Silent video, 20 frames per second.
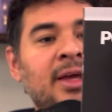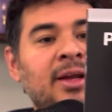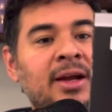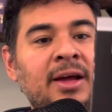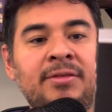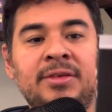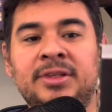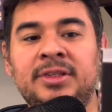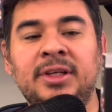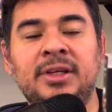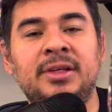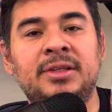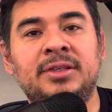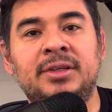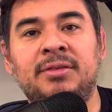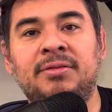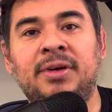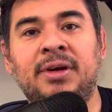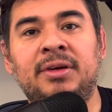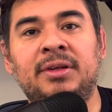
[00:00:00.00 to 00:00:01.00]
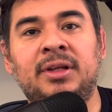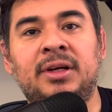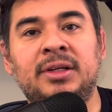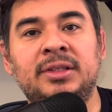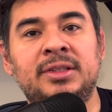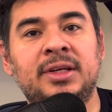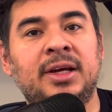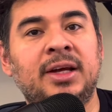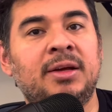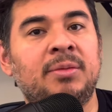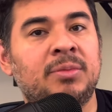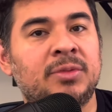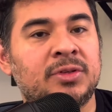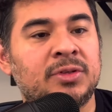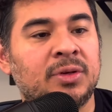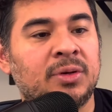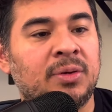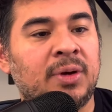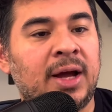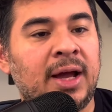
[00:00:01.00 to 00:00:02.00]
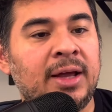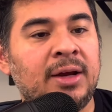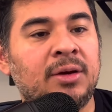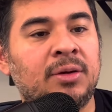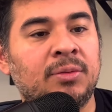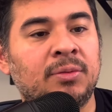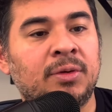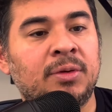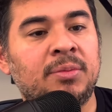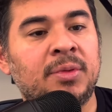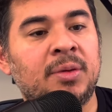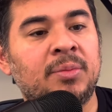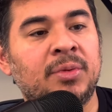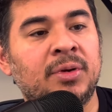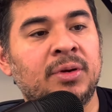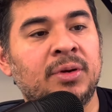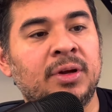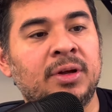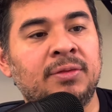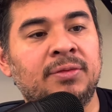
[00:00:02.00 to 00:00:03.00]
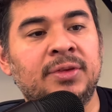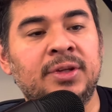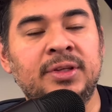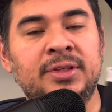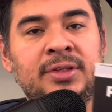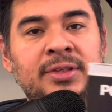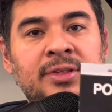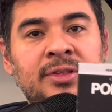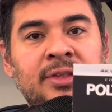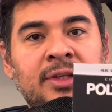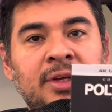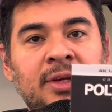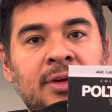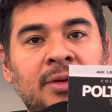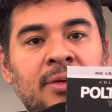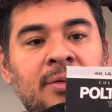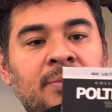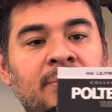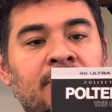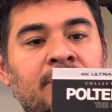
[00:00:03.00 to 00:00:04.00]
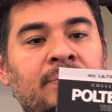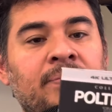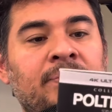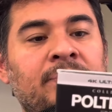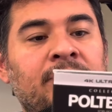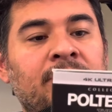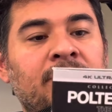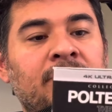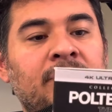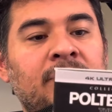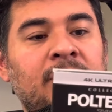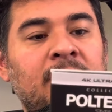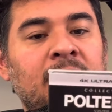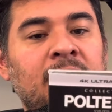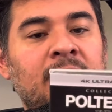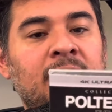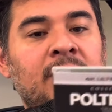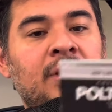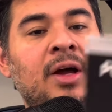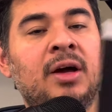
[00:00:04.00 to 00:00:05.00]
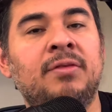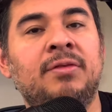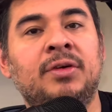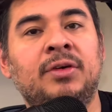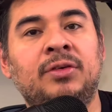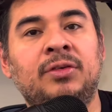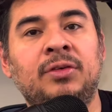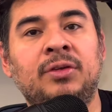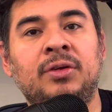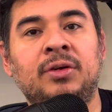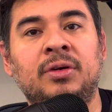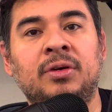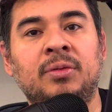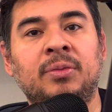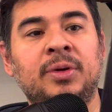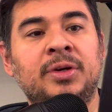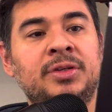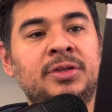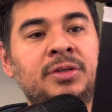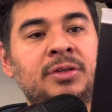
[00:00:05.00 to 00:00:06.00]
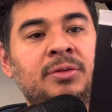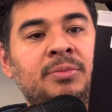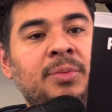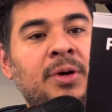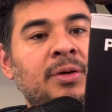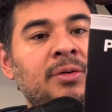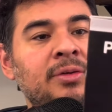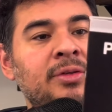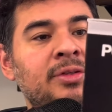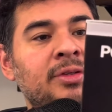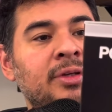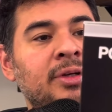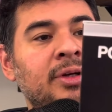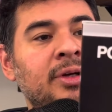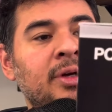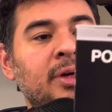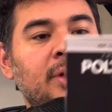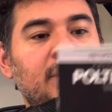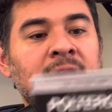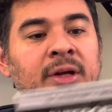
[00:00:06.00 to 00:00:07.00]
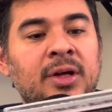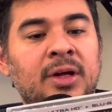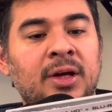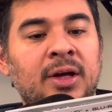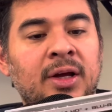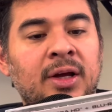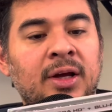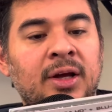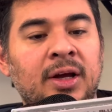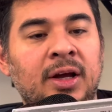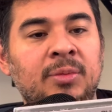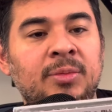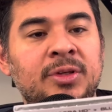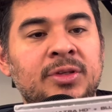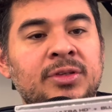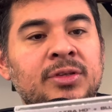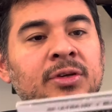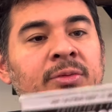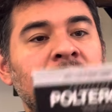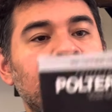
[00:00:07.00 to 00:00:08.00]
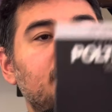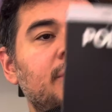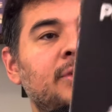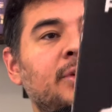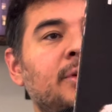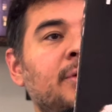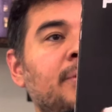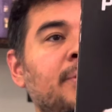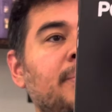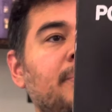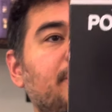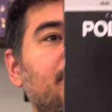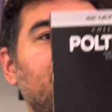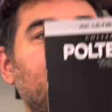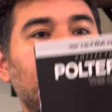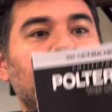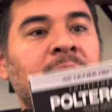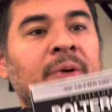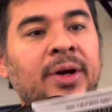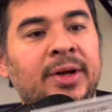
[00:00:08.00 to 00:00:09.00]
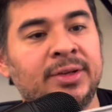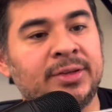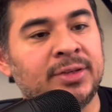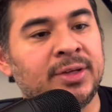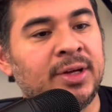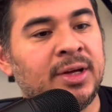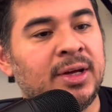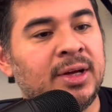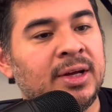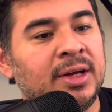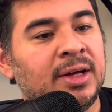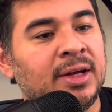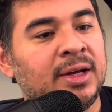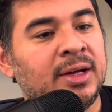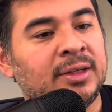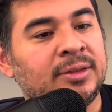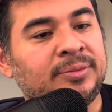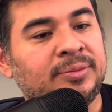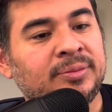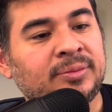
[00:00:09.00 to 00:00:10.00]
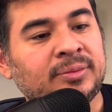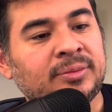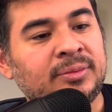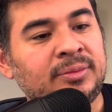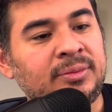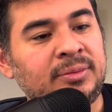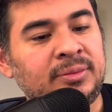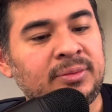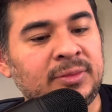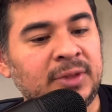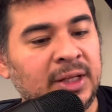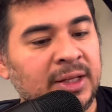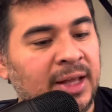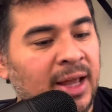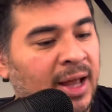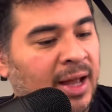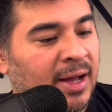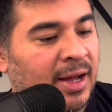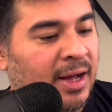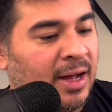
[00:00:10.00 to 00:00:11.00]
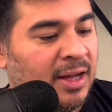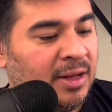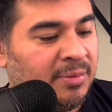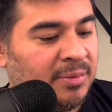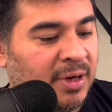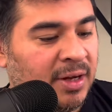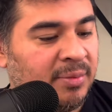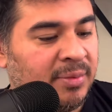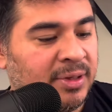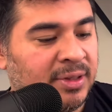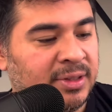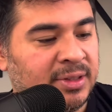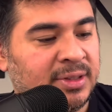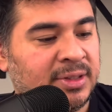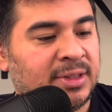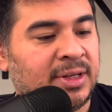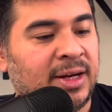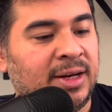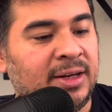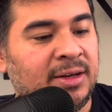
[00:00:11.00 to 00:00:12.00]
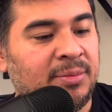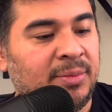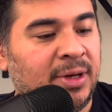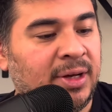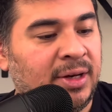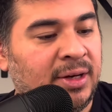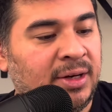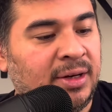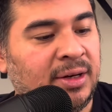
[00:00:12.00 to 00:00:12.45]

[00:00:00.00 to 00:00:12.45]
I haven't seen this in a very long time, so I don't remember if this is the cover to the original poster. I'm assuming so, but yeah, I'm excited, man.